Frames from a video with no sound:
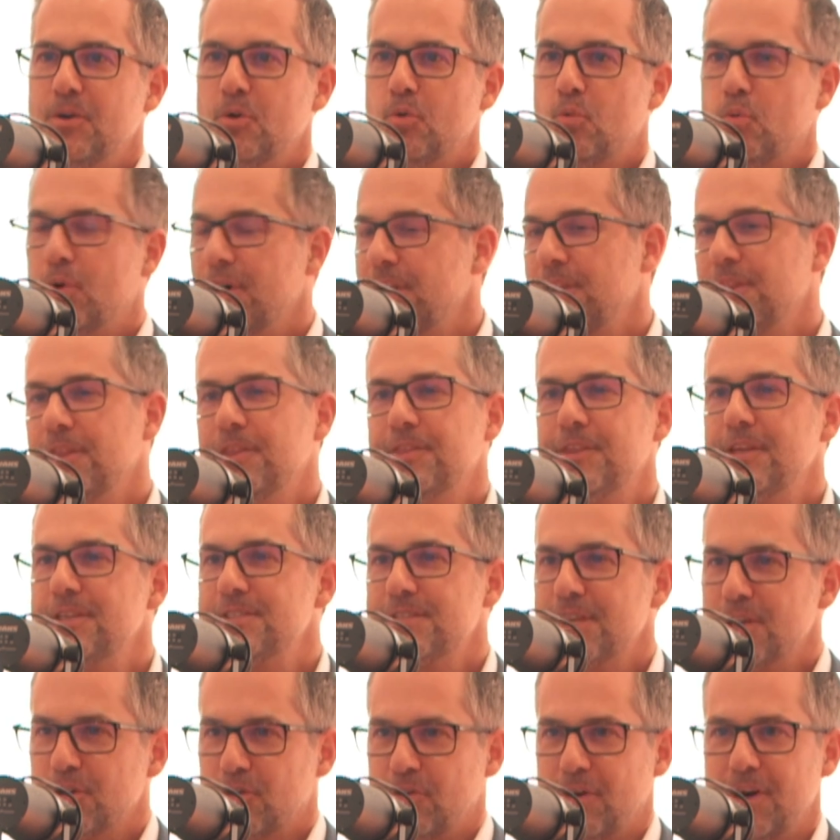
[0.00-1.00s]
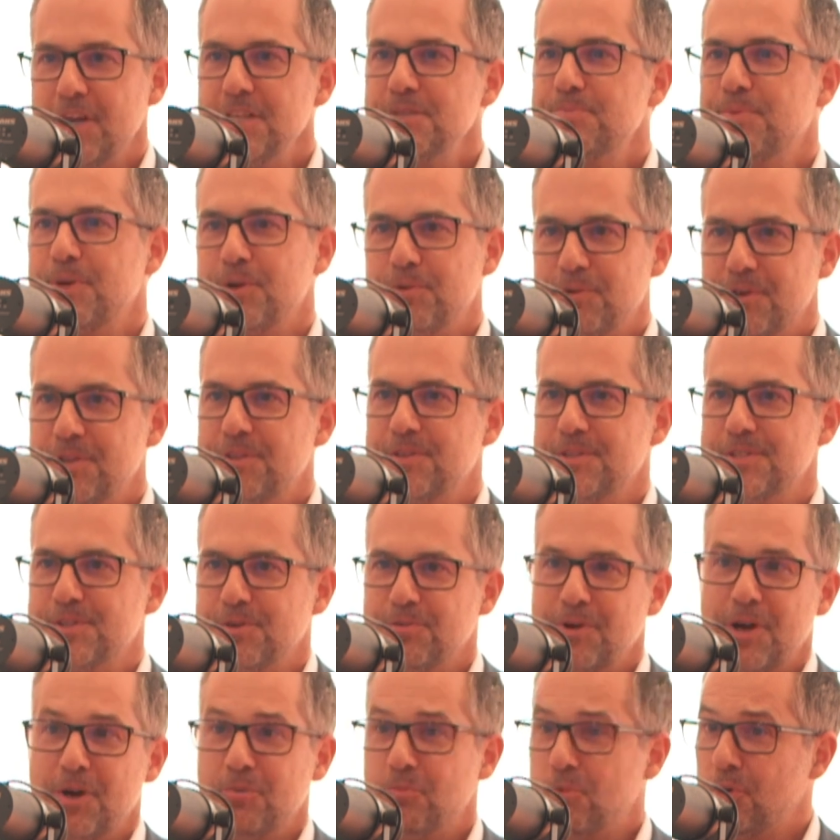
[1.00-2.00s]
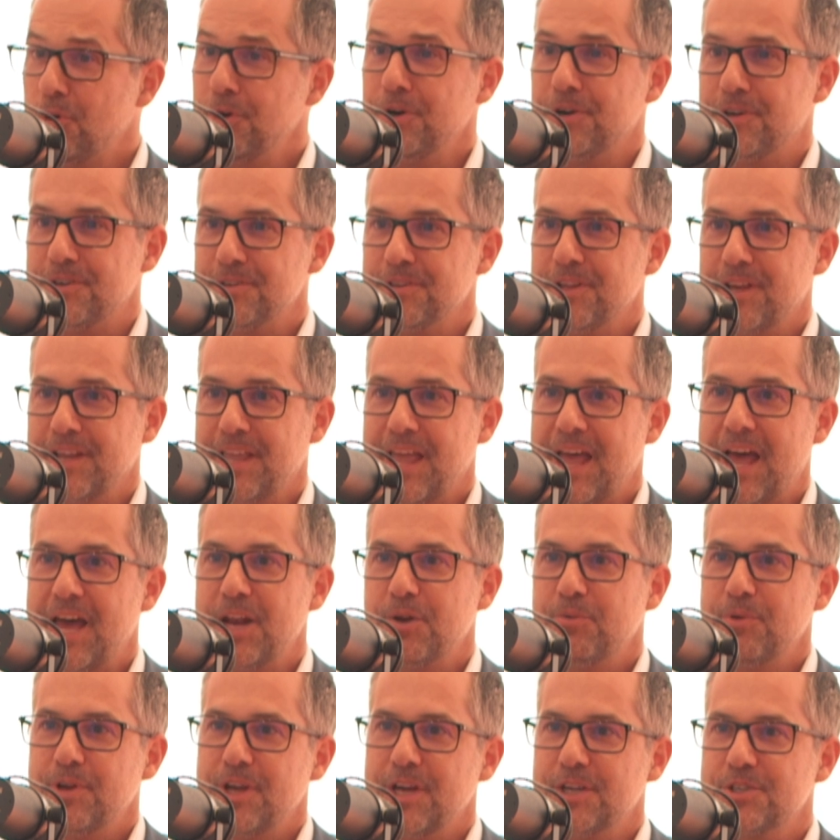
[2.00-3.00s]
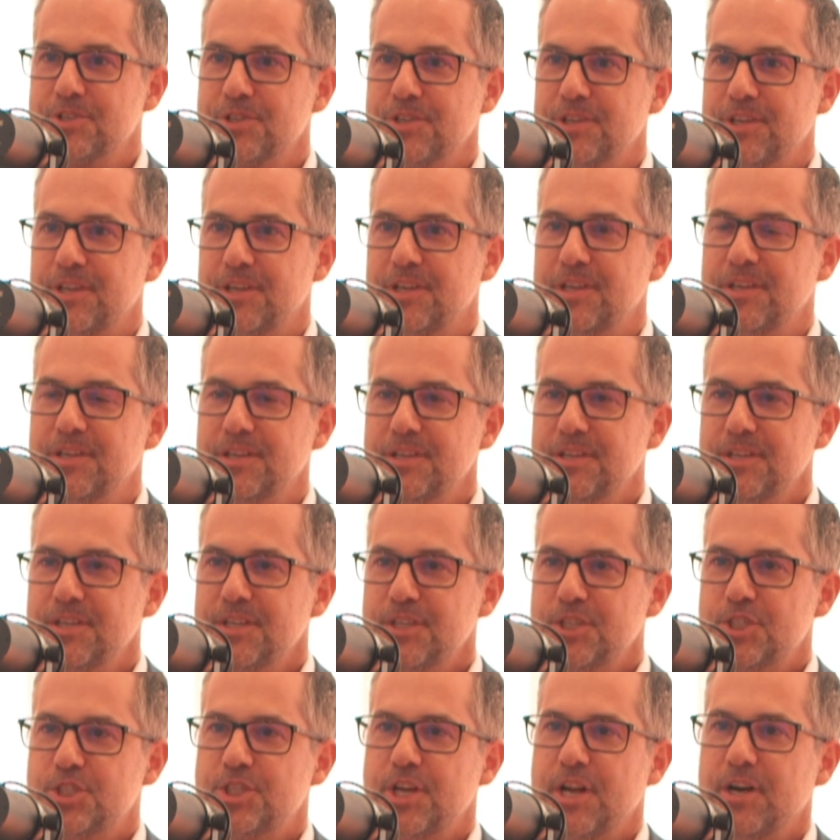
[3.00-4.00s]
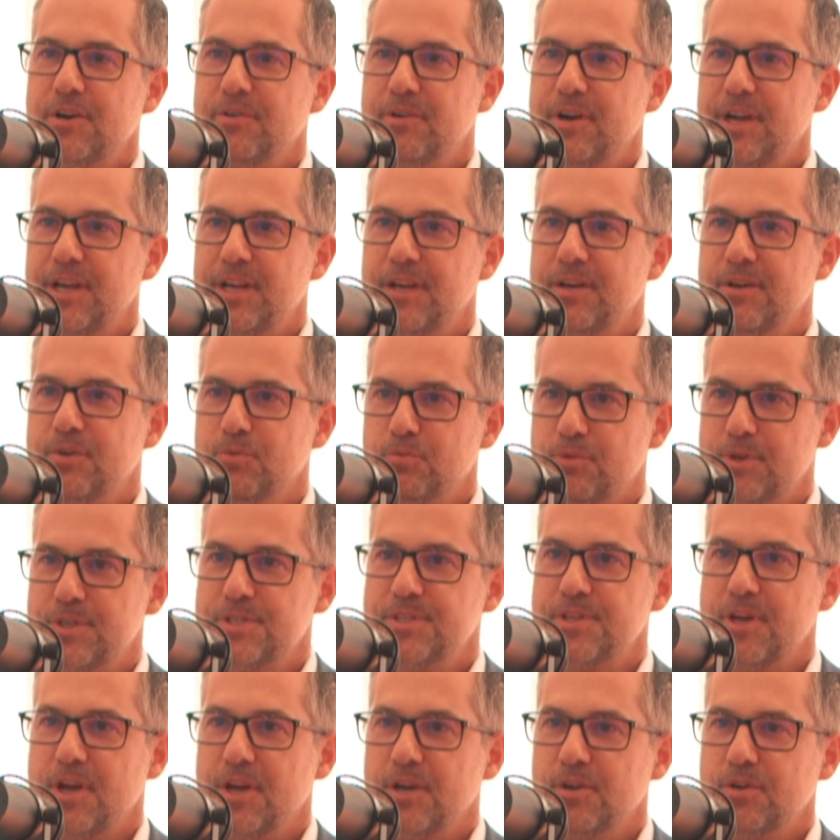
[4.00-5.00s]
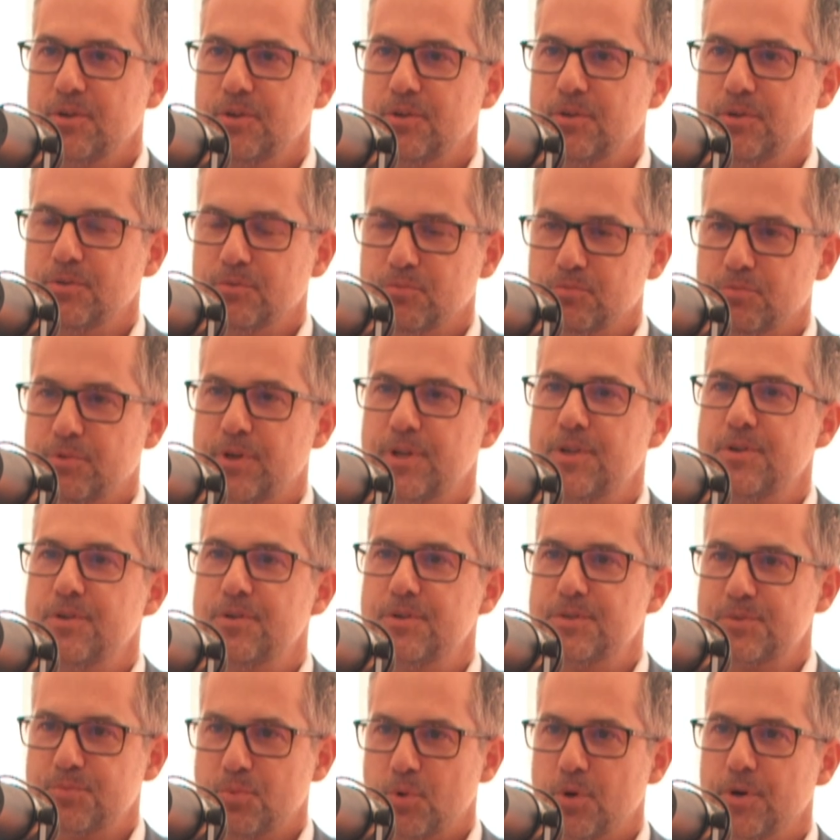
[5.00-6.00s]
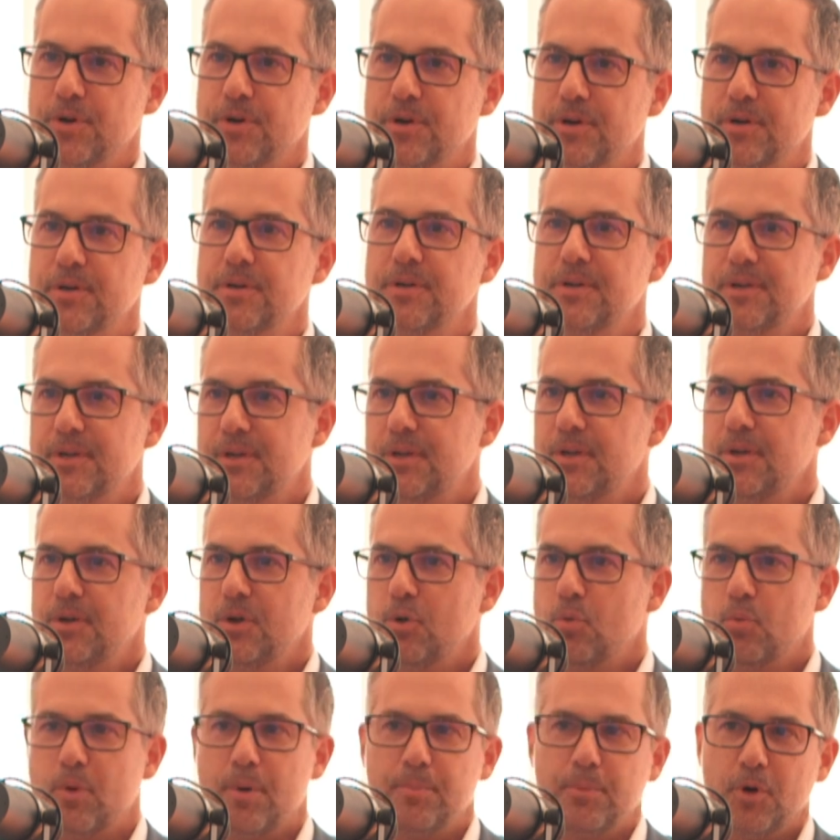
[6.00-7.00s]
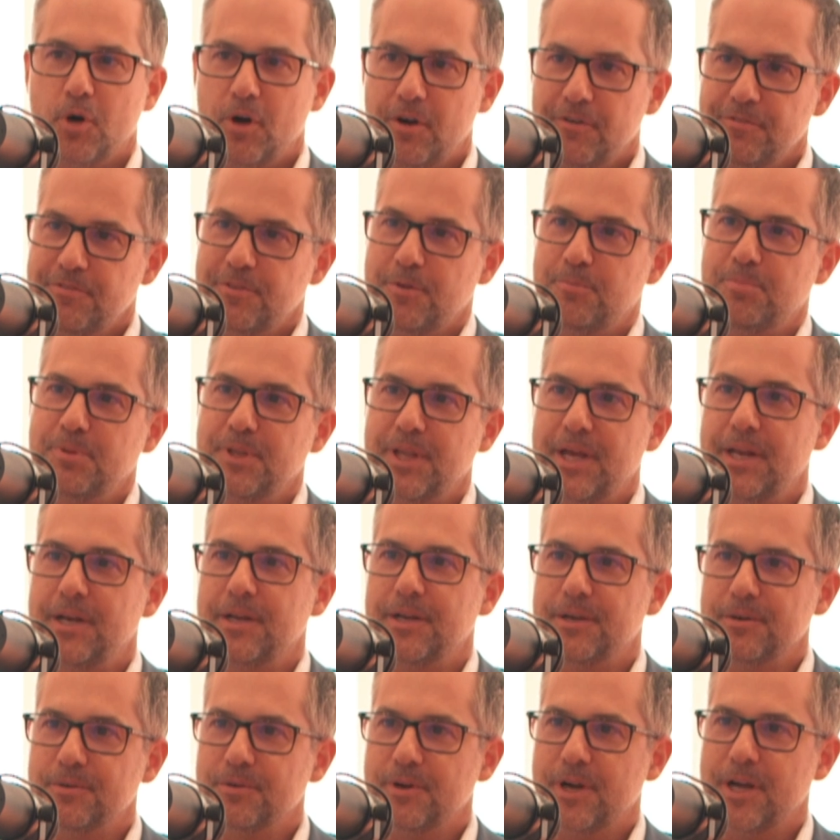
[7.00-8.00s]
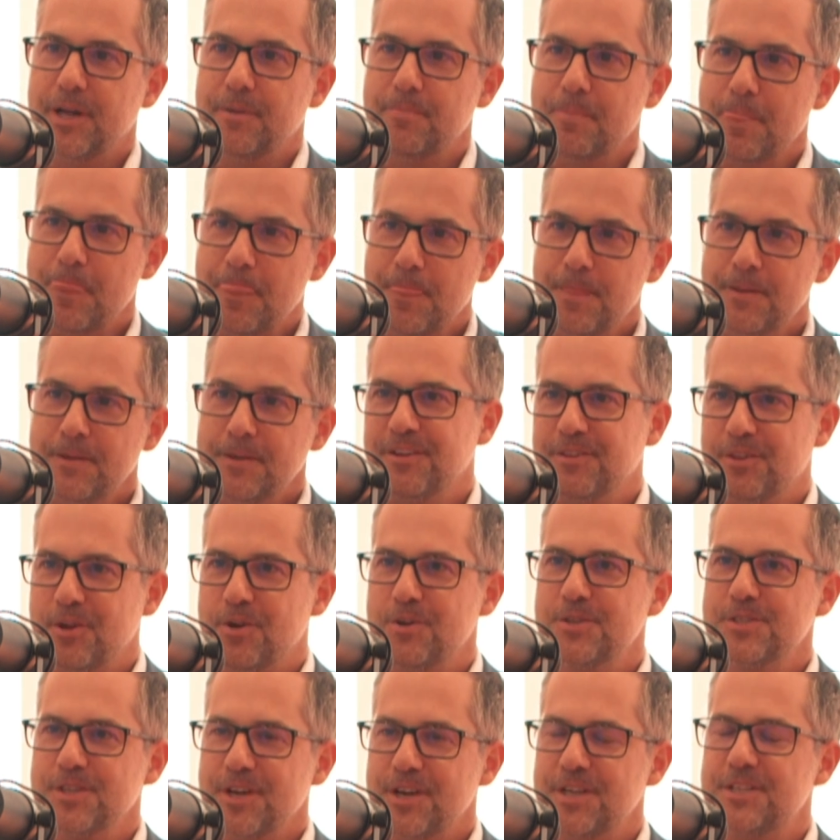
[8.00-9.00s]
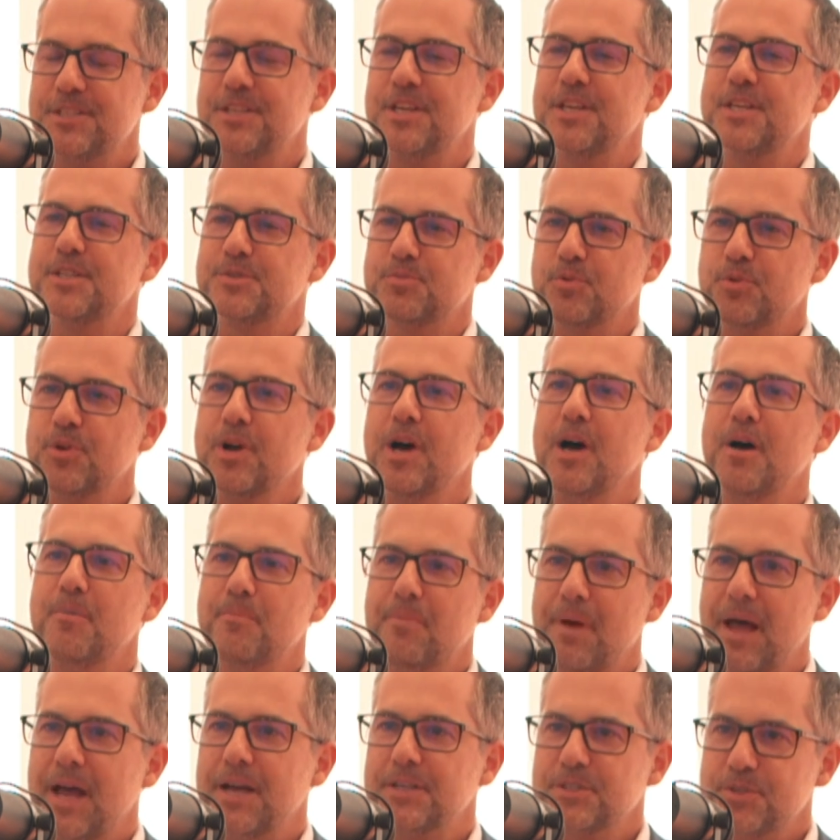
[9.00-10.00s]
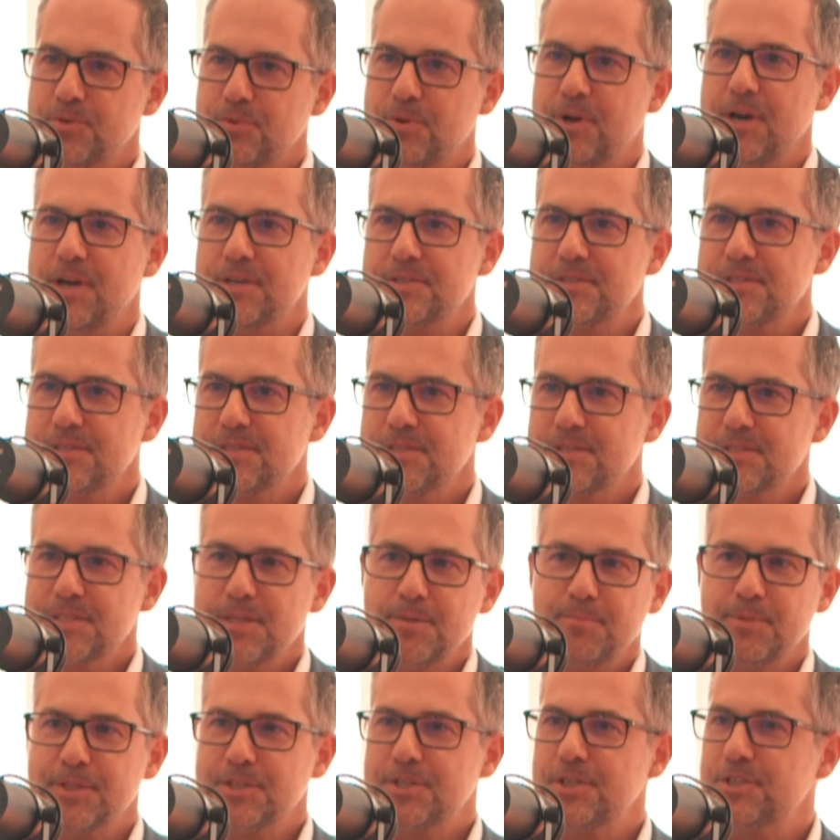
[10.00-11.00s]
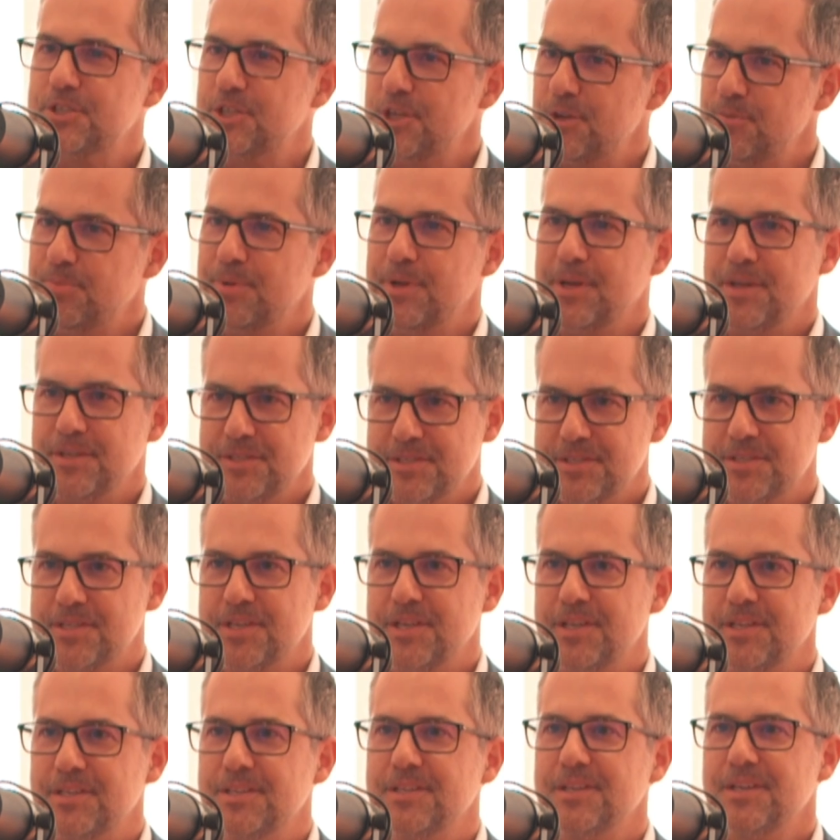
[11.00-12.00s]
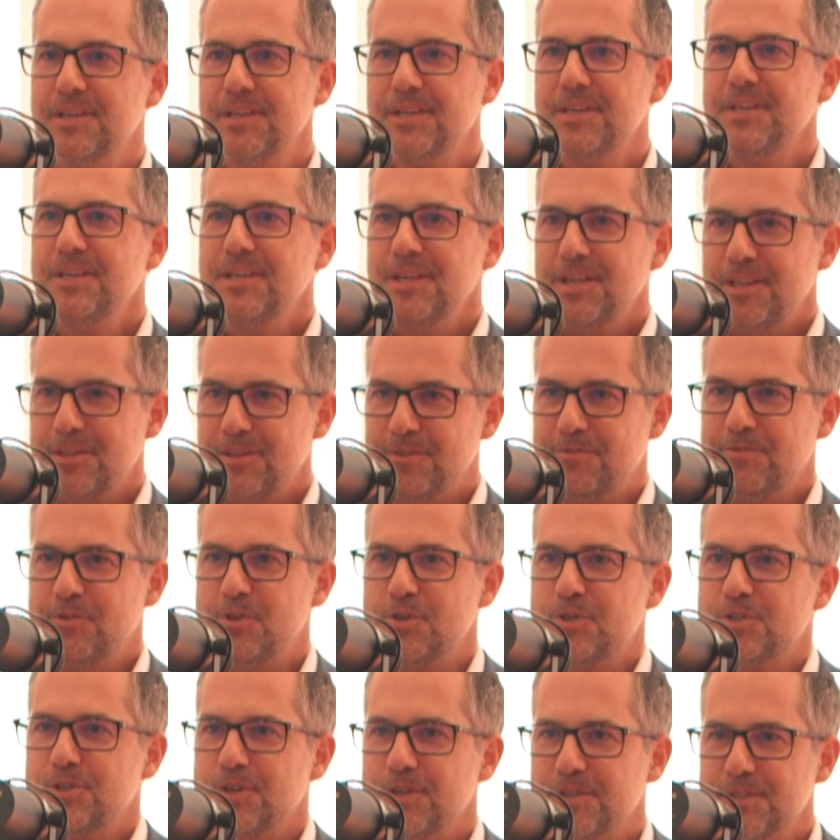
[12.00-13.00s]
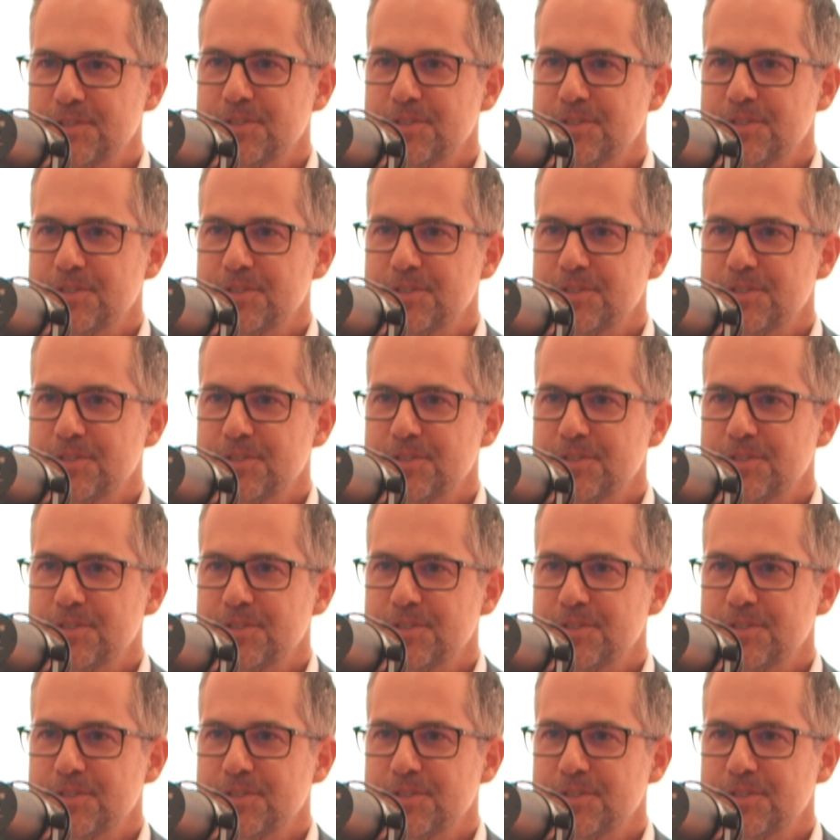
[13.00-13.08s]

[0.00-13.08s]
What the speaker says: One of the things they're grasping with is around water. Like how do we actually generate, recycle, reuse water when we're off the planet, right? Those ideas will come back to us similar to GPS did in the future.